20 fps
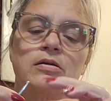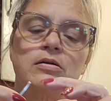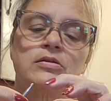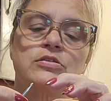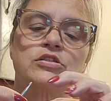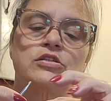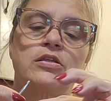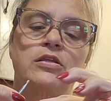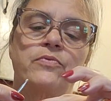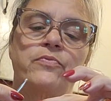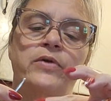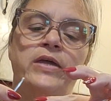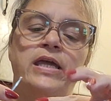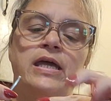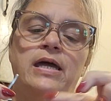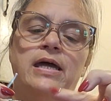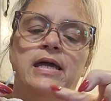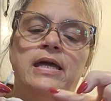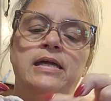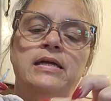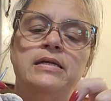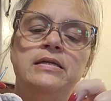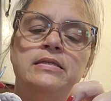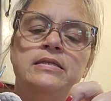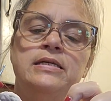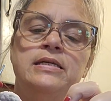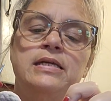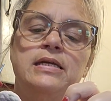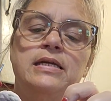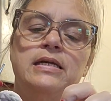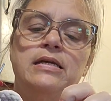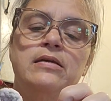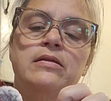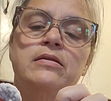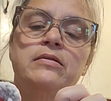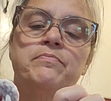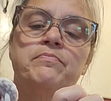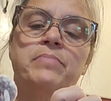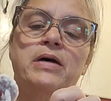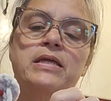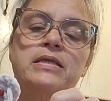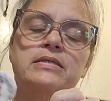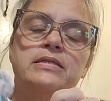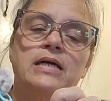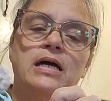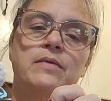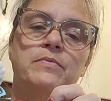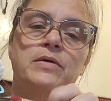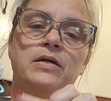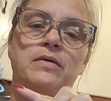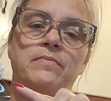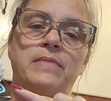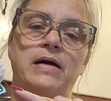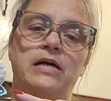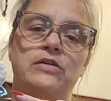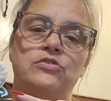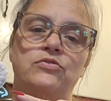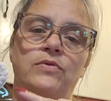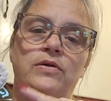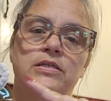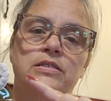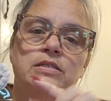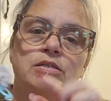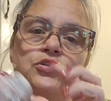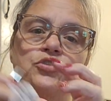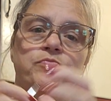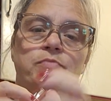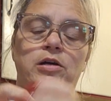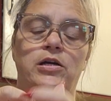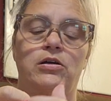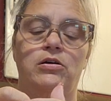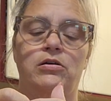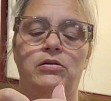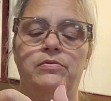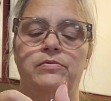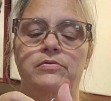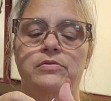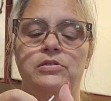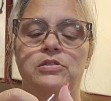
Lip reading: so that we get 18 by the time we come back to our stitch marker.